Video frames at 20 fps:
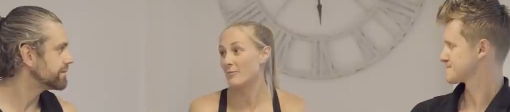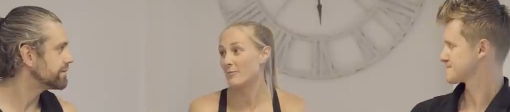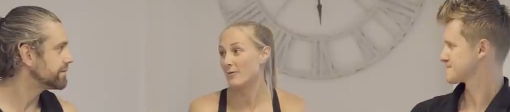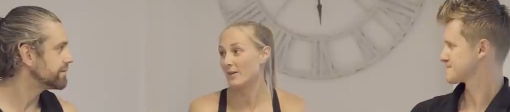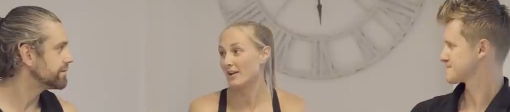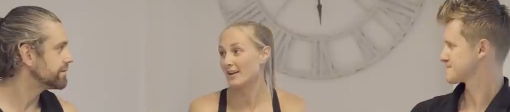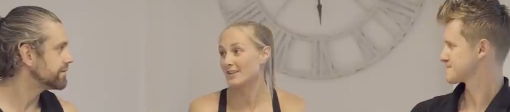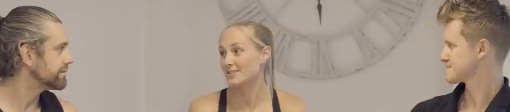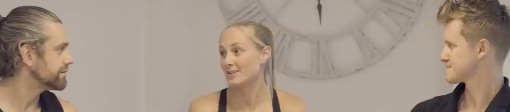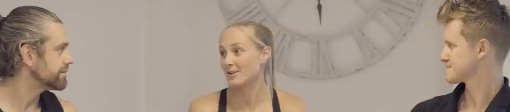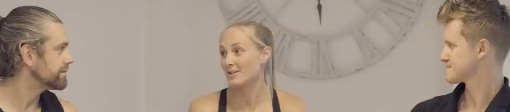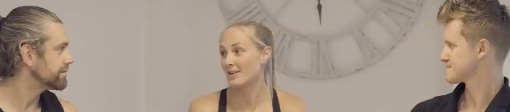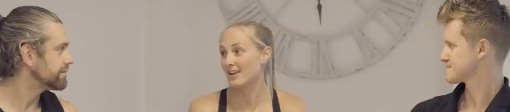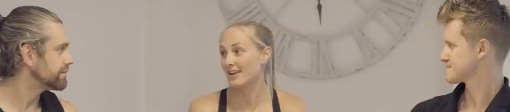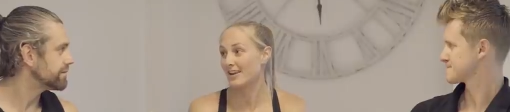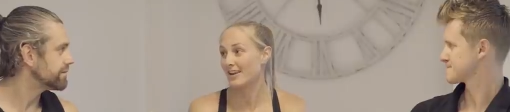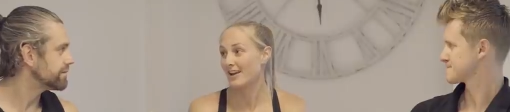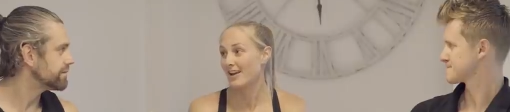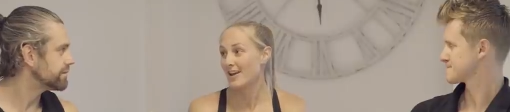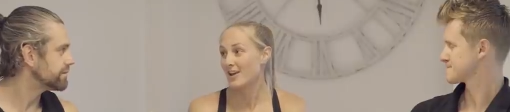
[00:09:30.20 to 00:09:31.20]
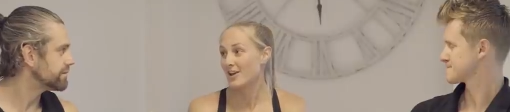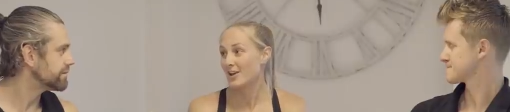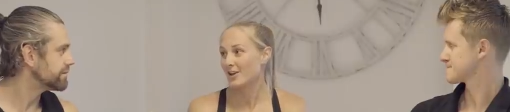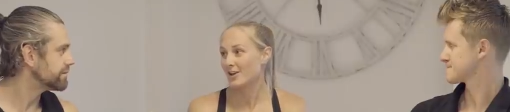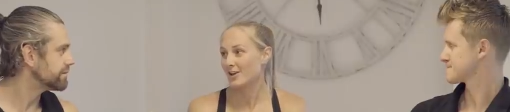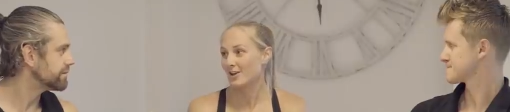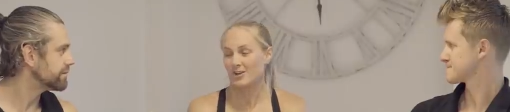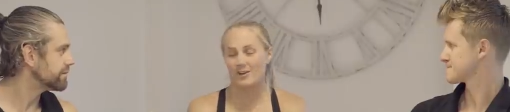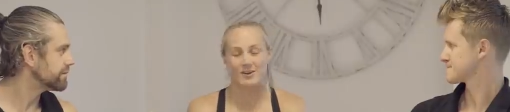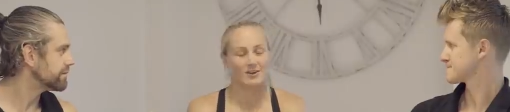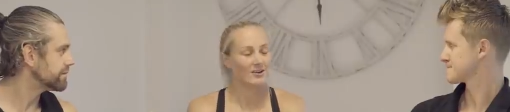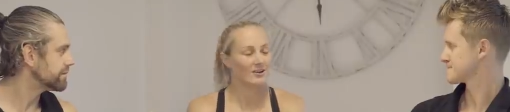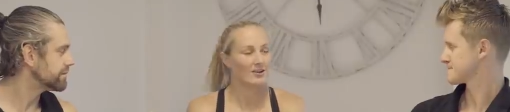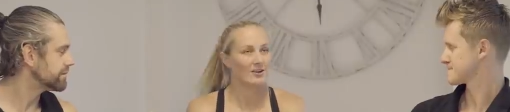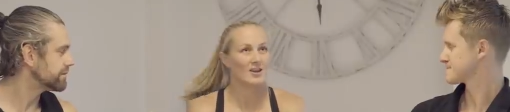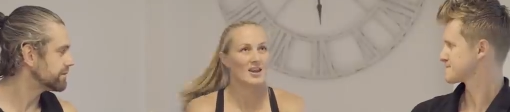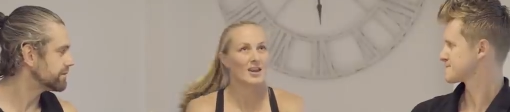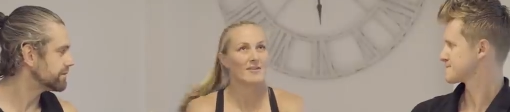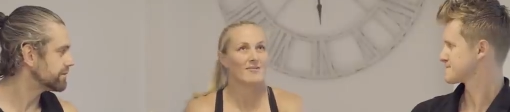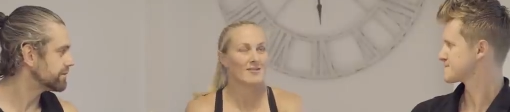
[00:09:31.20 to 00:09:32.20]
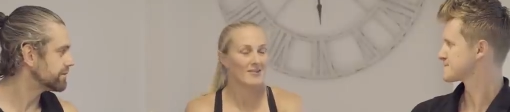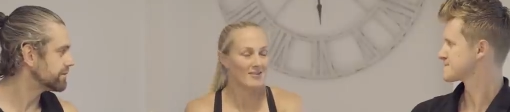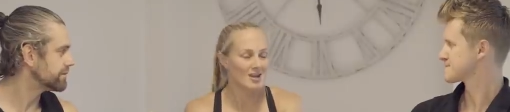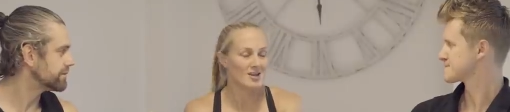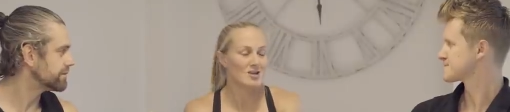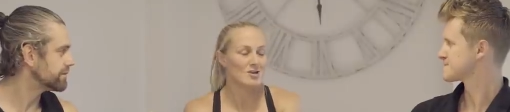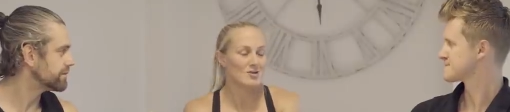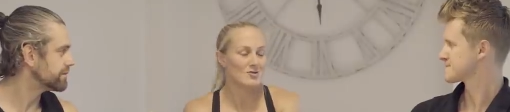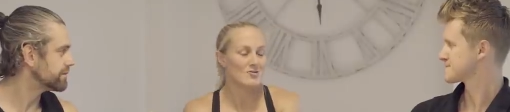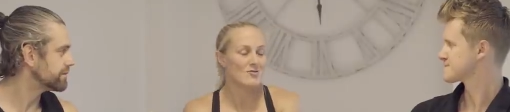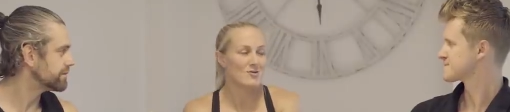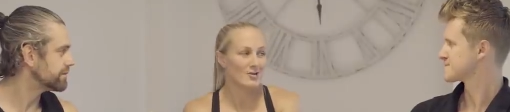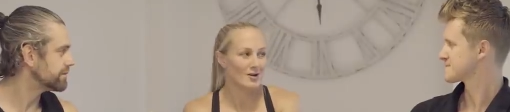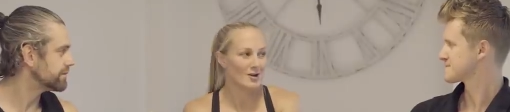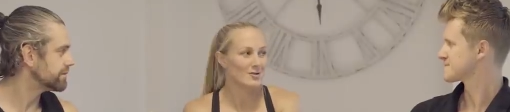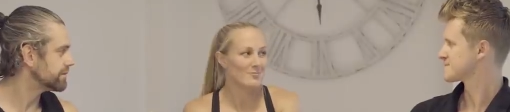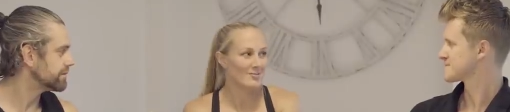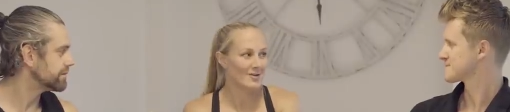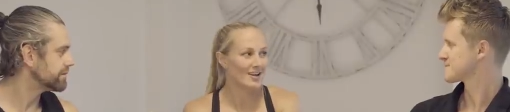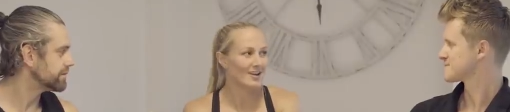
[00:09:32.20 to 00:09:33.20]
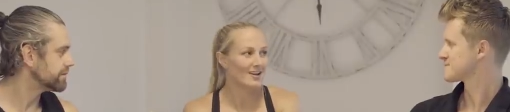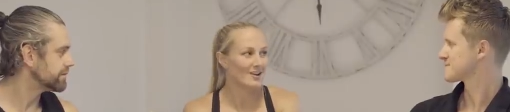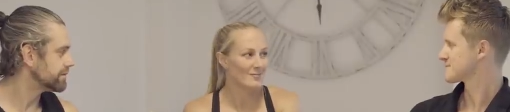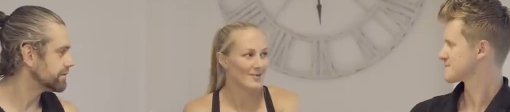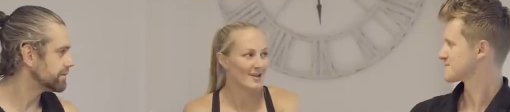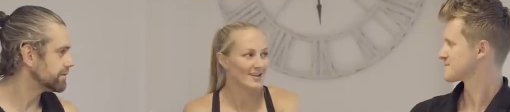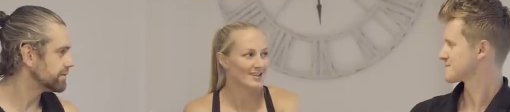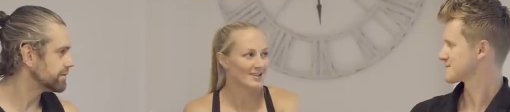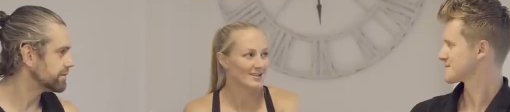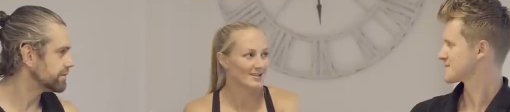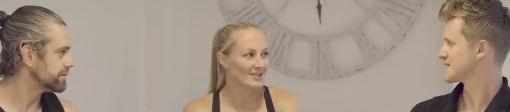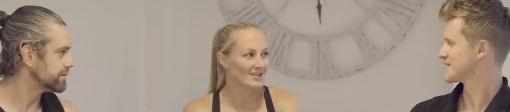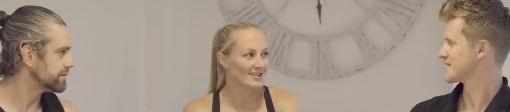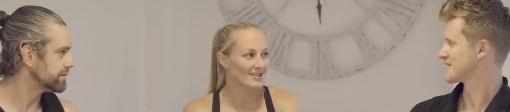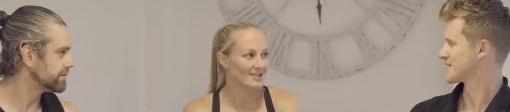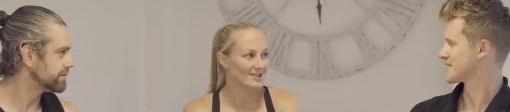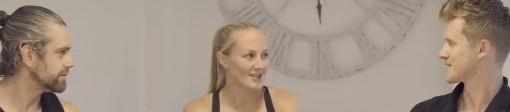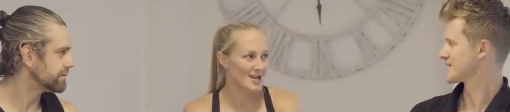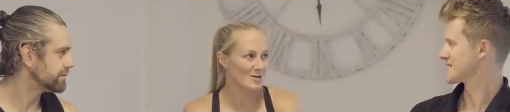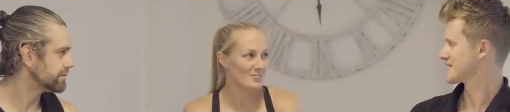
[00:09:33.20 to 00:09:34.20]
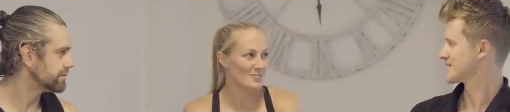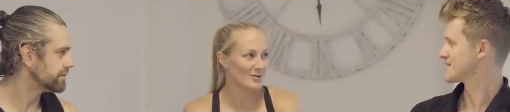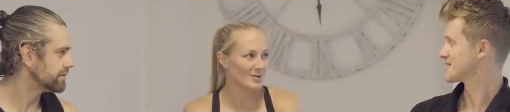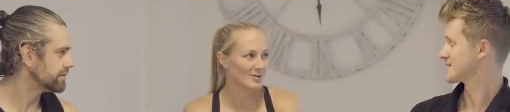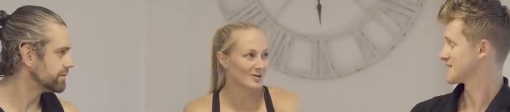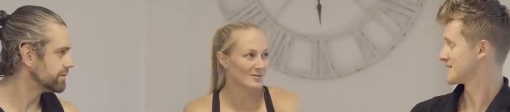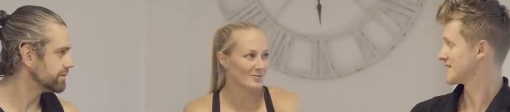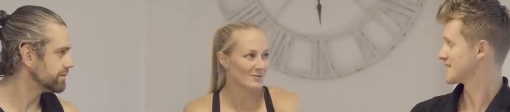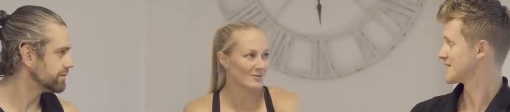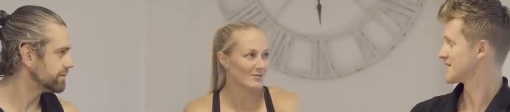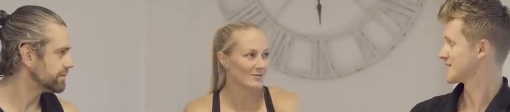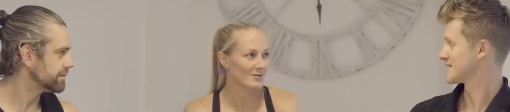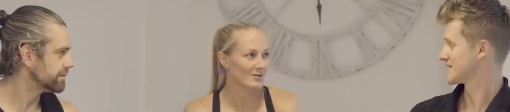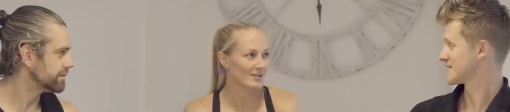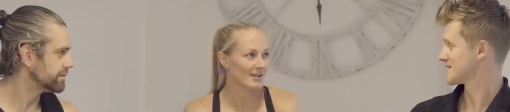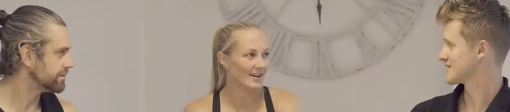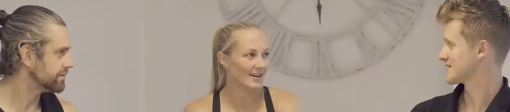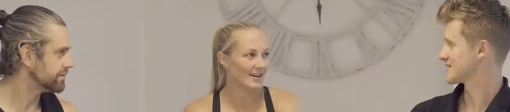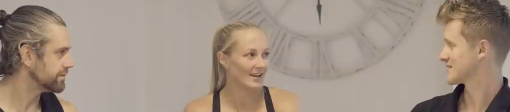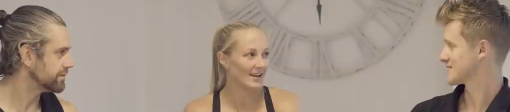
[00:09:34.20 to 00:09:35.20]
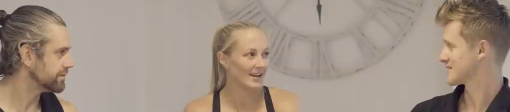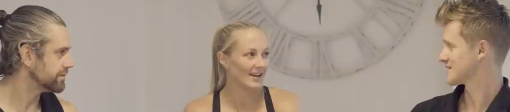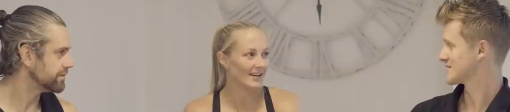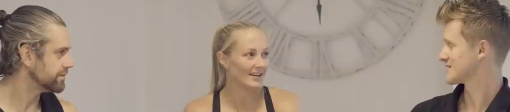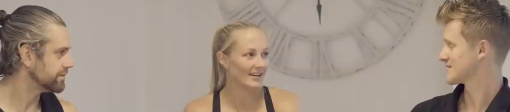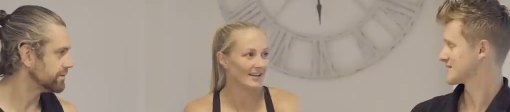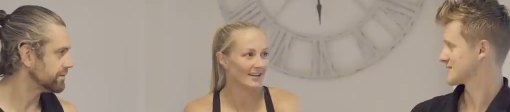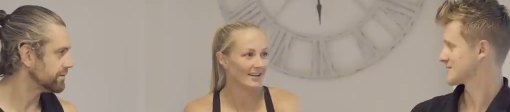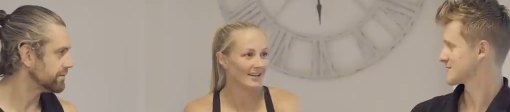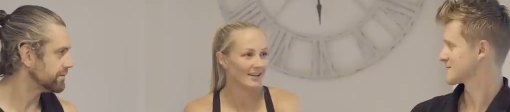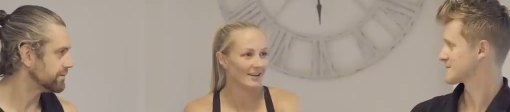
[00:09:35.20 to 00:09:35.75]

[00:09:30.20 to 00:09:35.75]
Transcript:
Speaker 1: Olympics, you think you never think you're not going to be in the best yeah, shape possible, yeah. and like